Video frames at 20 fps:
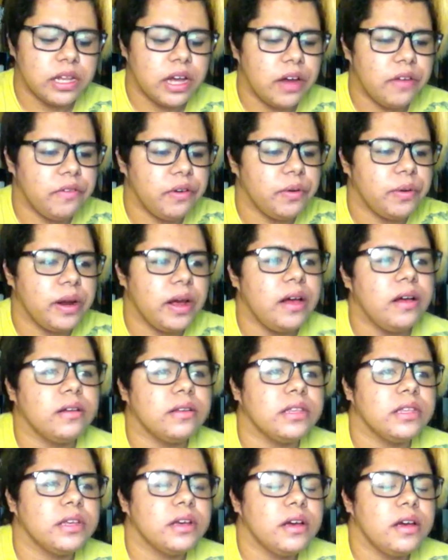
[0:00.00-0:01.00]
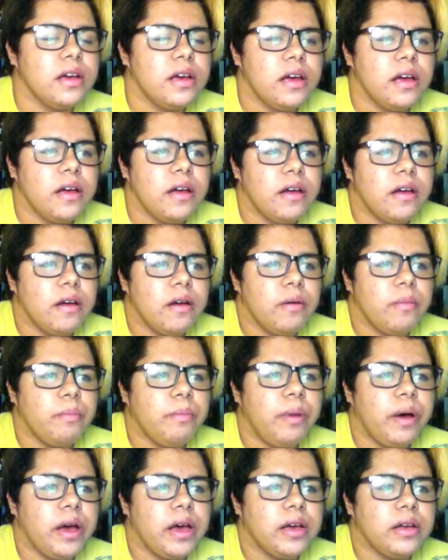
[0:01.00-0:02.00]
else. But
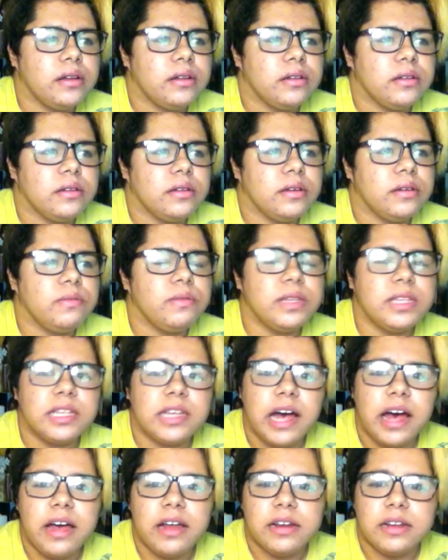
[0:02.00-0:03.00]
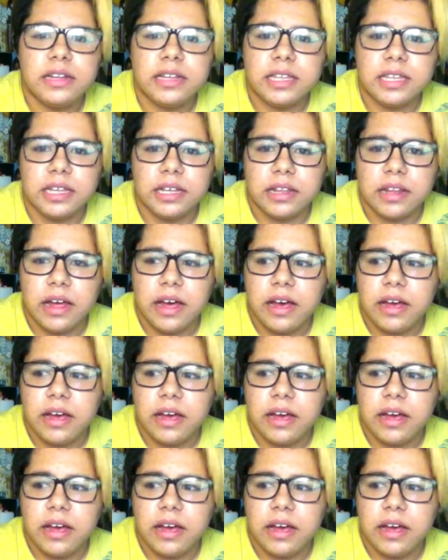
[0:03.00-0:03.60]
it was sad to see that.